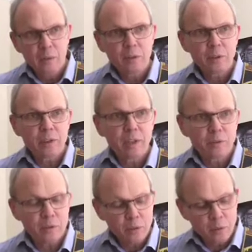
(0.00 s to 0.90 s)
just have
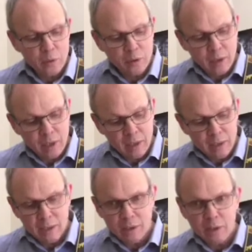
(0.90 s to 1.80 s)
to,
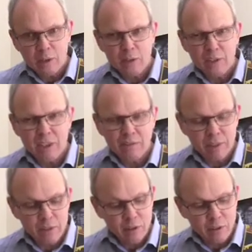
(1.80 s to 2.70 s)
now you can use any
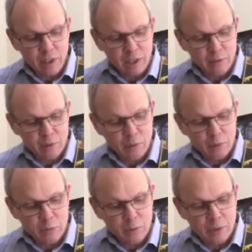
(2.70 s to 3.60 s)
fingers you like of
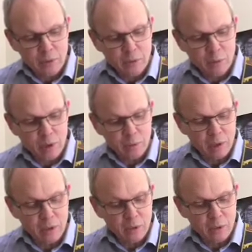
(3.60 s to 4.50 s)
course, but this is what I'm
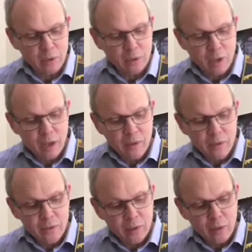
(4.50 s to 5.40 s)
going to do.
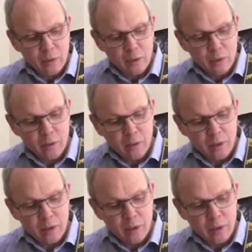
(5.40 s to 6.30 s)
So
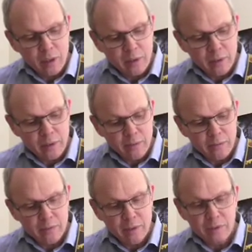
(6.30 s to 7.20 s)
on the
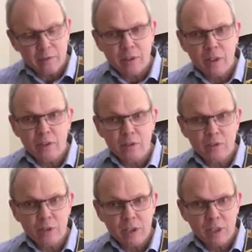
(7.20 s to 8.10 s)
5th
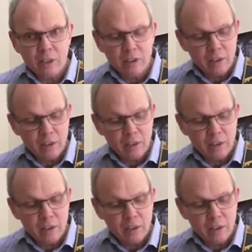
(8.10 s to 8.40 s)
string,